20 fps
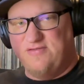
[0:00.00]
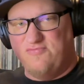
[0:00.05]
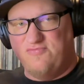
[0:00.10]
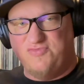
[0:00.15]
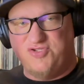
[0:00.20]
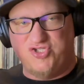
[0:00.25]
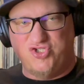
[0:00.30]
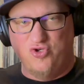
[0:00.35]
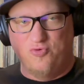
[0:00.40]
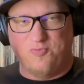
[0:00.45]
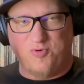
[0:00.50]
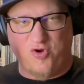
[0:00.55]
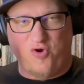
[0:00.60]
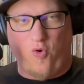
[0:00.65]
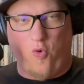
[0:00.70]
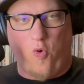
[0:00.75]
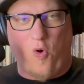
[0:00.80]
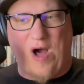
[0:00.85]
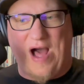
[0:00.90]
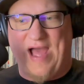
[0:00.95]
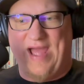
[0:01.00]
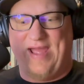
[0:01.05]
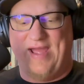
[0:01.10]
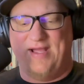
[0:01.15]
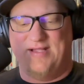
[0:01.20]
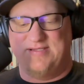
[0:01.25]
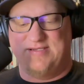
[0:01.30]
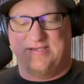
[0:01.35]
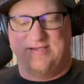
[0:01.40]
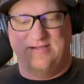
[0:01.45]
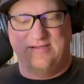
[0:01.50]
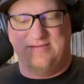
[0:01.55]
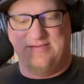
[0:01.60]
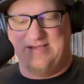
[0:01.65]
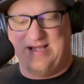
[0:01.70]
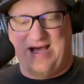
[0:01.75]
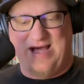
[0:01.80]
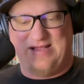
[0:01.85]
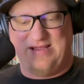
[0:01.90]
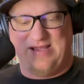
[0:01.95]
super quiet,
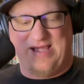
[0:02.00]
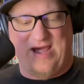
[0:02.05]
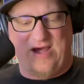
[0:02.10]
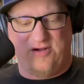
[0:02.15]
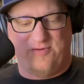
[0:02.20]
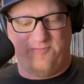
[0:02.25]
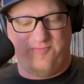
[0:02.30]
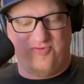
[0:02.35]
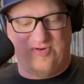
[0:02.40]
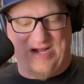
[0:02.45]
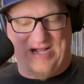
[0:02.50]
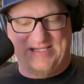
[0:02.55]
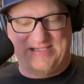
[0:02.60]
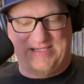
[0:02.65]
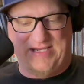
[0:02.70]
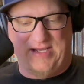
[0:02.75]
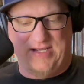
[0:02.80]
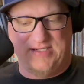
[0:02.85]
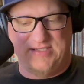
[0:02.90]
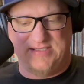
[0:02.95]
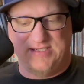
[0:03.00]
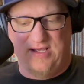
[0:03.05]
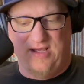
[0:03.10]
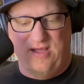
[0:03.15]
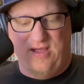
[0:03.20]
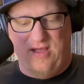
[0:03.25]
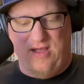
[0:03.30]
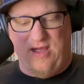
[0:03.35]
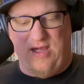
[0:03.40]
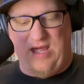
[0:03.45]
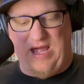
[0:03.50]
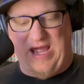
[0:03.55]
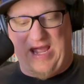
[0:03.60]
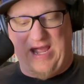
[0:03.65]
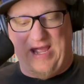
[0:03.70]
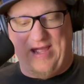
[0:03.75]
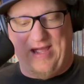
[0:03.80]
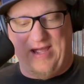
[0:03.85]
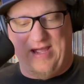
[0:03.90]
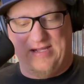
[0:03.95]
not loud pressings.
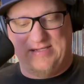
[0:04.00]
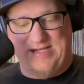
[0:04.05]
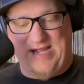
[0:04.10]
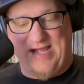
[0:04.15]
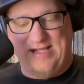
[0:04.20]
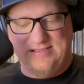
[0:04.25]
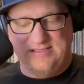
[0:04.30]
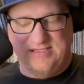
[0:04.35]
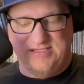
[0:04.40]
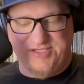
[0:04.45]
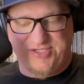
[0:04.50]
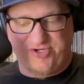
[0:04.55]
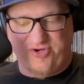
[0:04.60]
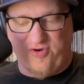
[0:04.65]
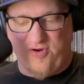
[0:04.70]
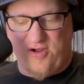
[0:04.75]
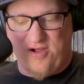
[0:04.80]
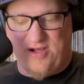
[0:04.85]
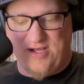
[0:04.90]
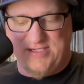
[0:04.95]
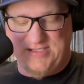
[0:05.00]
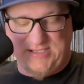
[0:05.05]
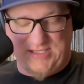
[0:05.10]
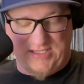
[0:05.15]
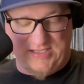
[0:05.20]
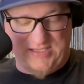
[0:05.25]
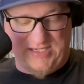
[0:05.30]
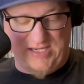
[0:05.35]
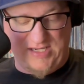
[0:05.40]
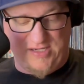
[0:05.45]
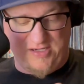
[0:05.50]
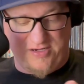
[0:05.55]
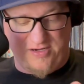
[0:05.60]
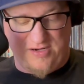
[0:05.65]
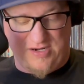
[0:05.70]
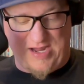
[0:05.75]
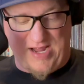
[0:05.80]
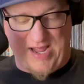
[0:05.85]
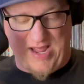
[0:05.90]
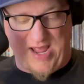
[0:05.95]
And Headless Cross,
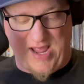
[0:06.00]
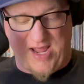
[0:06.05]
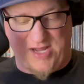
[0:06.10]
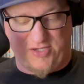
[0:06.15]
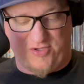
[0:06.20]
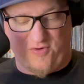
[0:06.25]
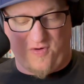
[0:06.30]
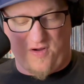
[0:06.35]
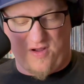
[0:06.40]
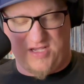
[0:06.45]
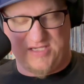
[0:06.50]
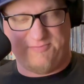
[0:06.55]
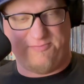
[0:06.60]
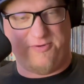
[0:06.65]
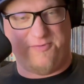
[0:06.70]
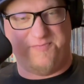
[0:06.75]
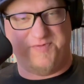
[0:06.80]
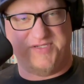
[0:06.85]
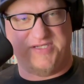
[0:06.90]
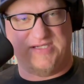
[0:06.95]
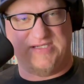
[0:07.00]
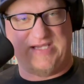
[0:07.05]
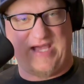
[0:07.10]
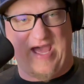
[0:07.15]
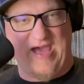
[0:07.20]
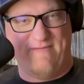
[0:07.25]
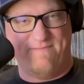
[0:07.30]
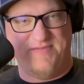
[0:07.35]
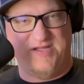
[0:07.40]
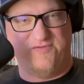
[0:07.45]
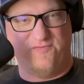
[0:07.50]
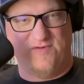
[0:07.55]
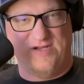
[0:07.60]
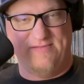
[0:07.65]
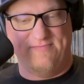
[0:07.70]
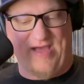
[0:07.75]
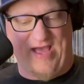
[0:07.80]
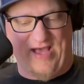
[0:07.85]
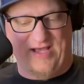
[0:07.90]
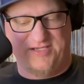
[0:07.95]
Tear, and Cross Purposes have been
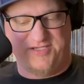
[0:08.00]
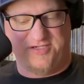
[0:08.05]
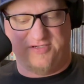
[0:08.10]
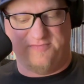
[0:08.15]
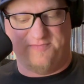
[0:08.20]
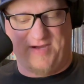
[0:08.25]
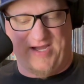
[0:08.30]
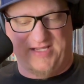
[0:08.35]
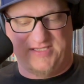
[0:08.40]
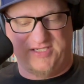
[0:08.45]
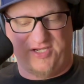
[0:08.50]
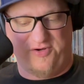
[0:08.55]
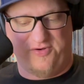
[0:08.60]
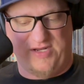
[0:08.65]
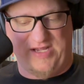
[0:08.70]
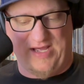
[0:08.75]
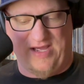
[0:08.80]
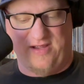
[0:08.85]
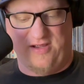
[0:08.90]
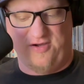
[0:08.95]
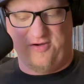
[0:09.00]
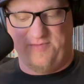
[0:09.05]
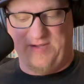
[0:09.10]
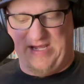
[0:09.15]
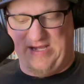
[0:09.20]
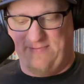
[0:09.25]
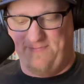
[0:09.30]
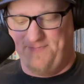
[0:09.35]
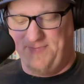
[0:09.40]
remastered by Tony Iommi.